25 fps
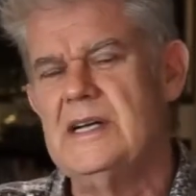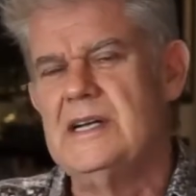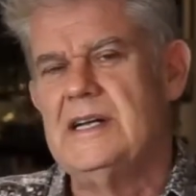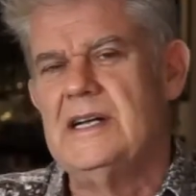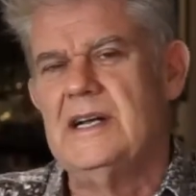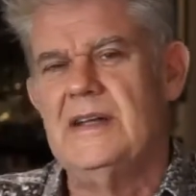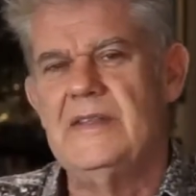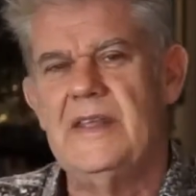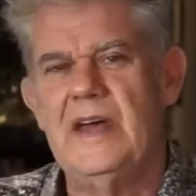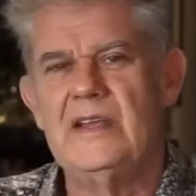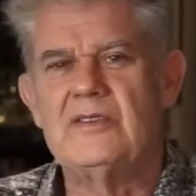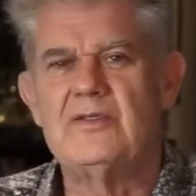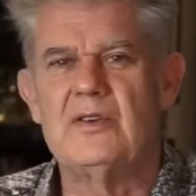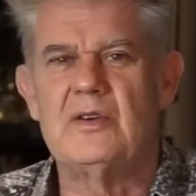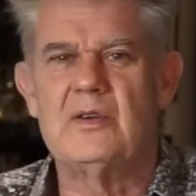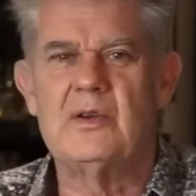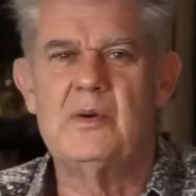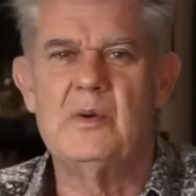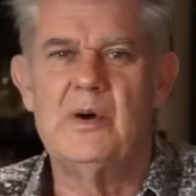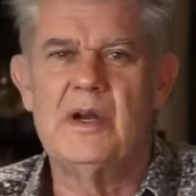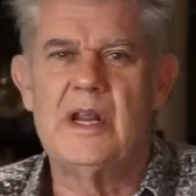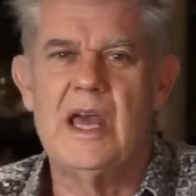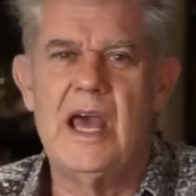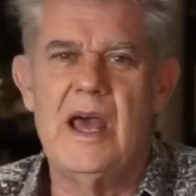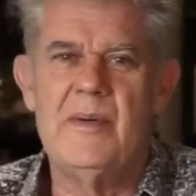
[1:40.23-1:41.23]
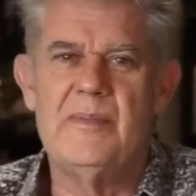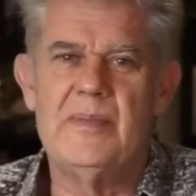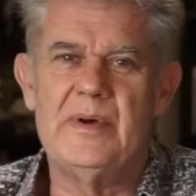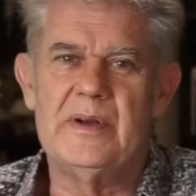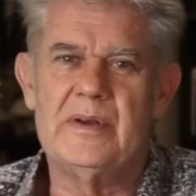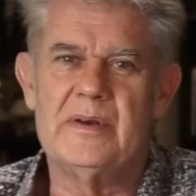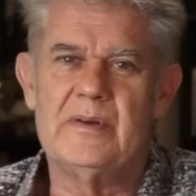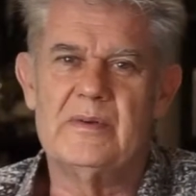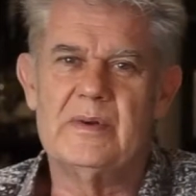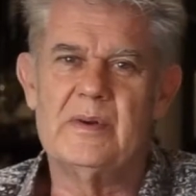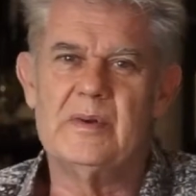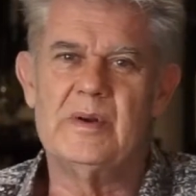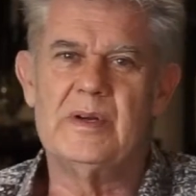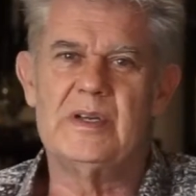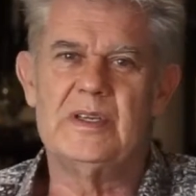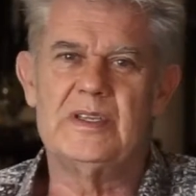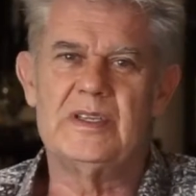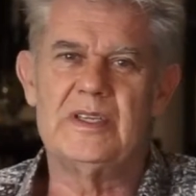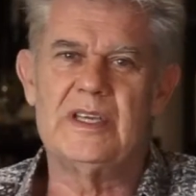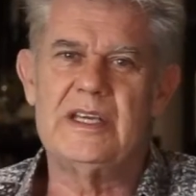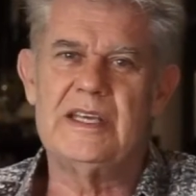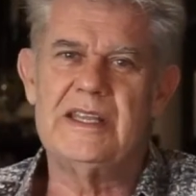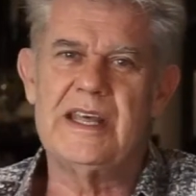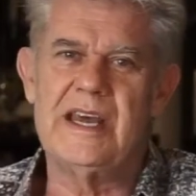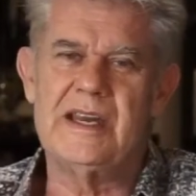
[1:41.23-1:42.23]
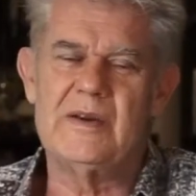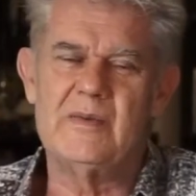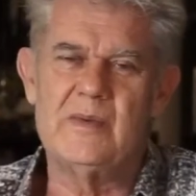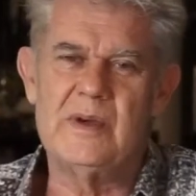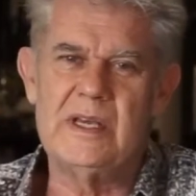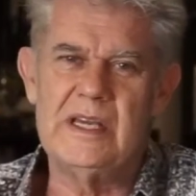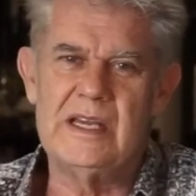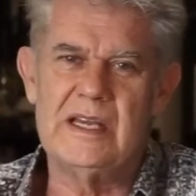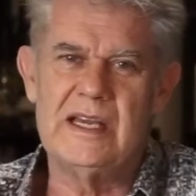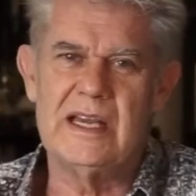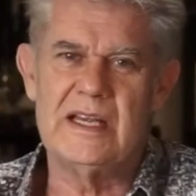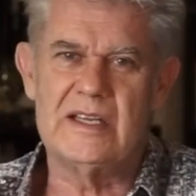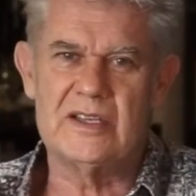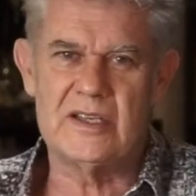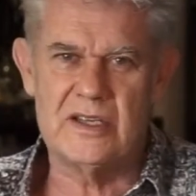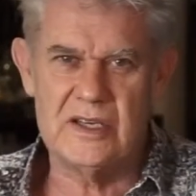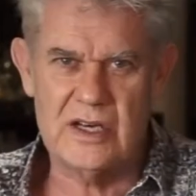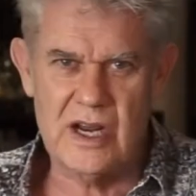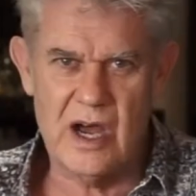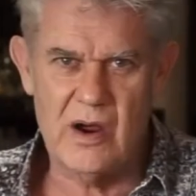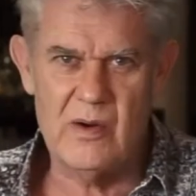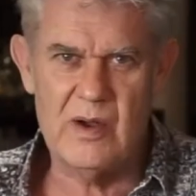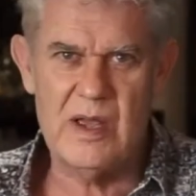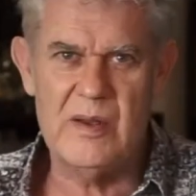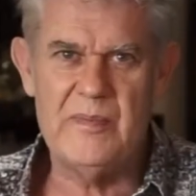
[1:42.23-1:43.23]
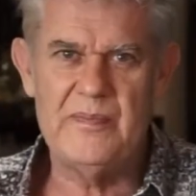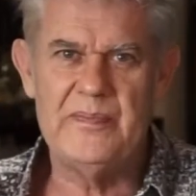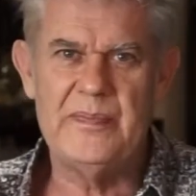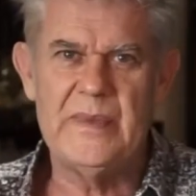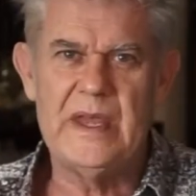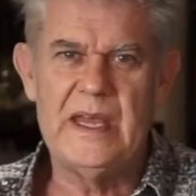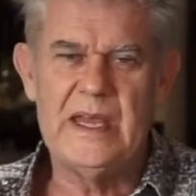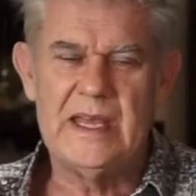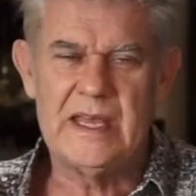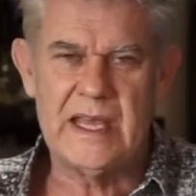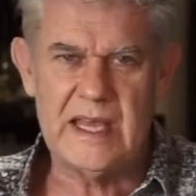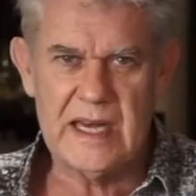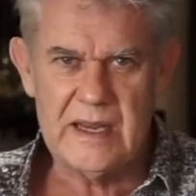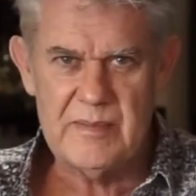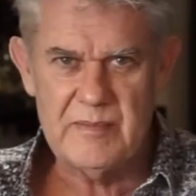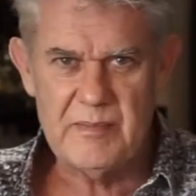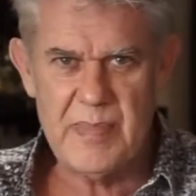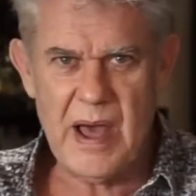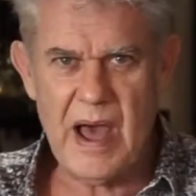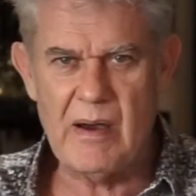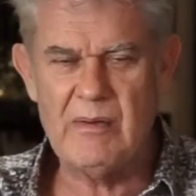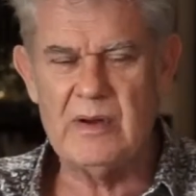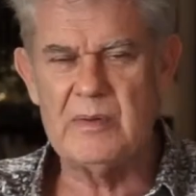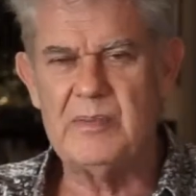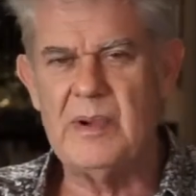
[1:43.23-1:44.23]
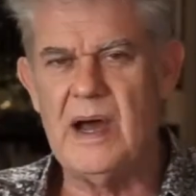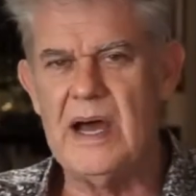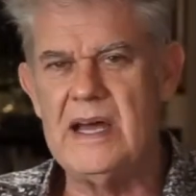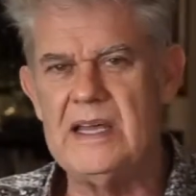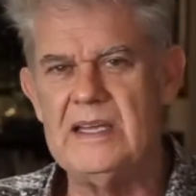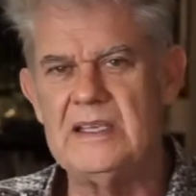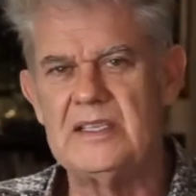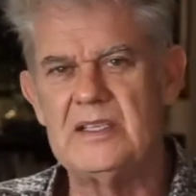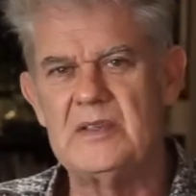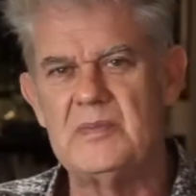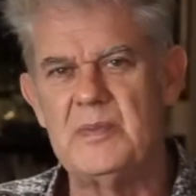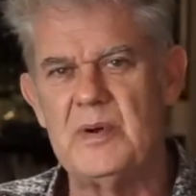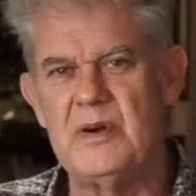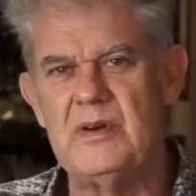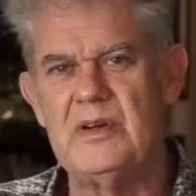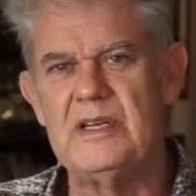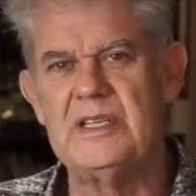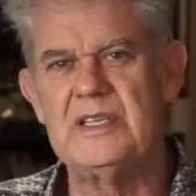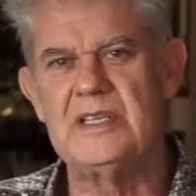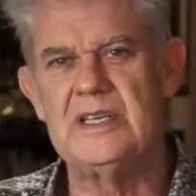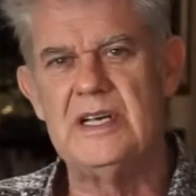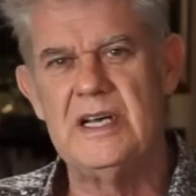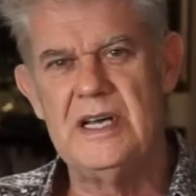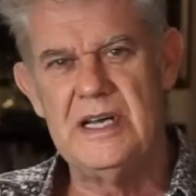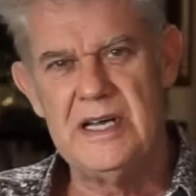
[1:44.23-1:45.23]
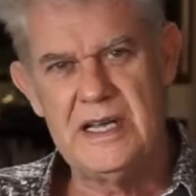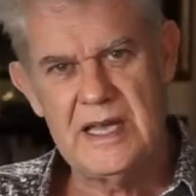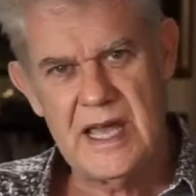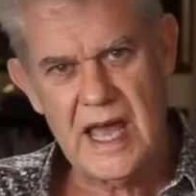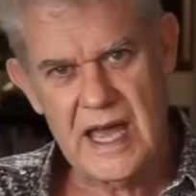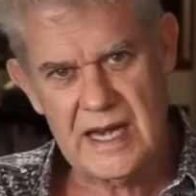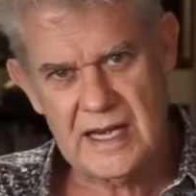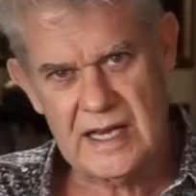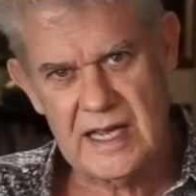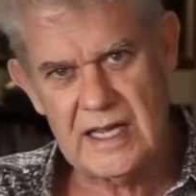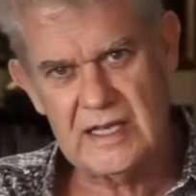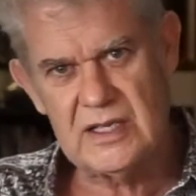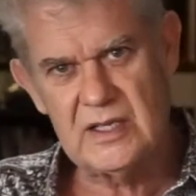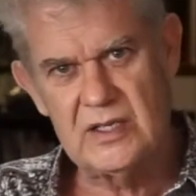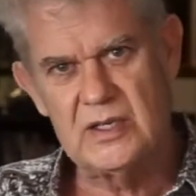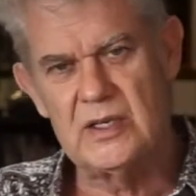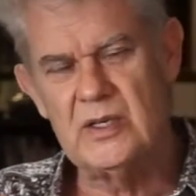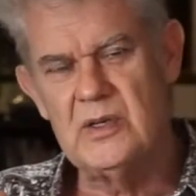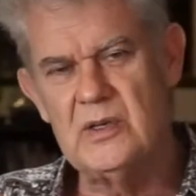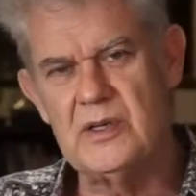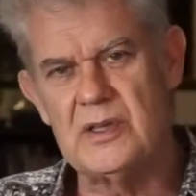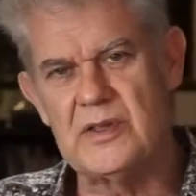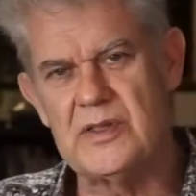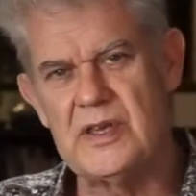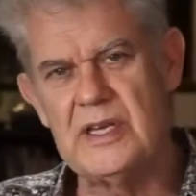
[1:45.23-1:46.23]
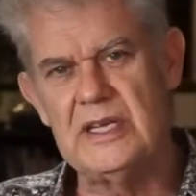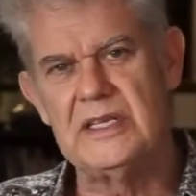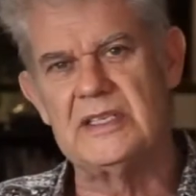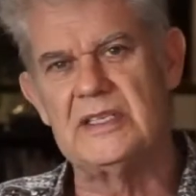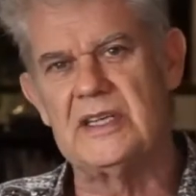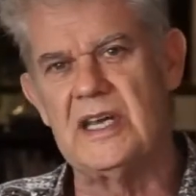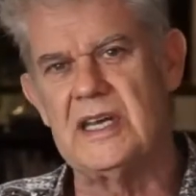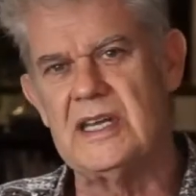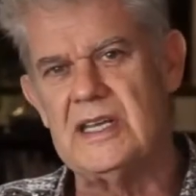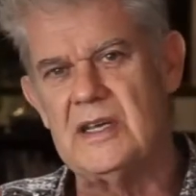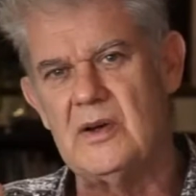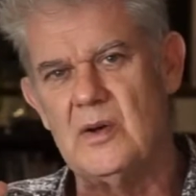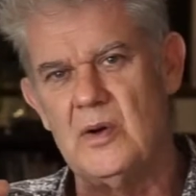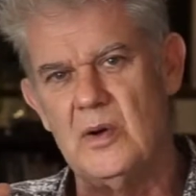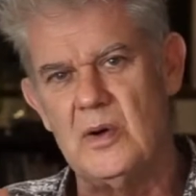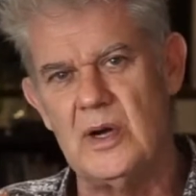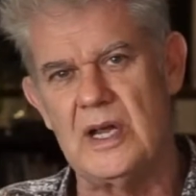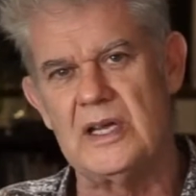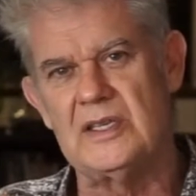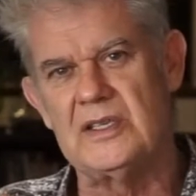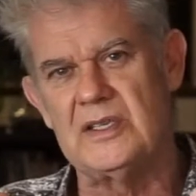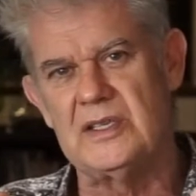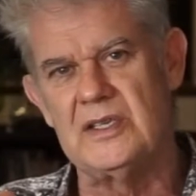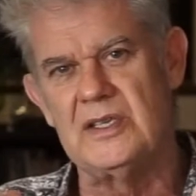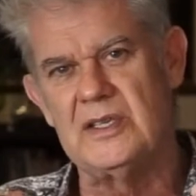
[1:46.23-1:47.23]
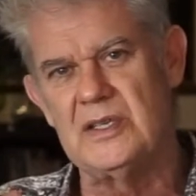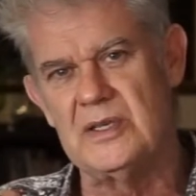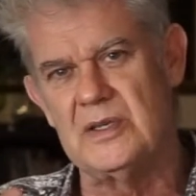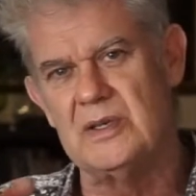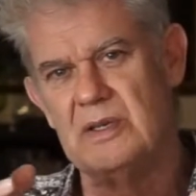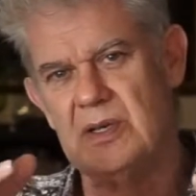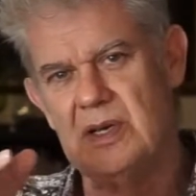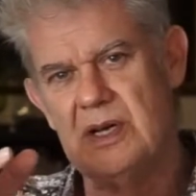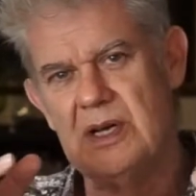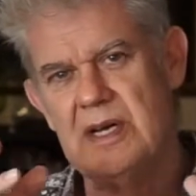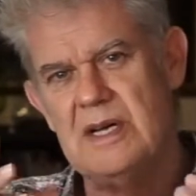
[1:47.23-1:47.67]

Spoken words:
And that's what we want to happen. We want to see that we get to know Him, get empowered by His Spirit, and get to do the things that He called us to do.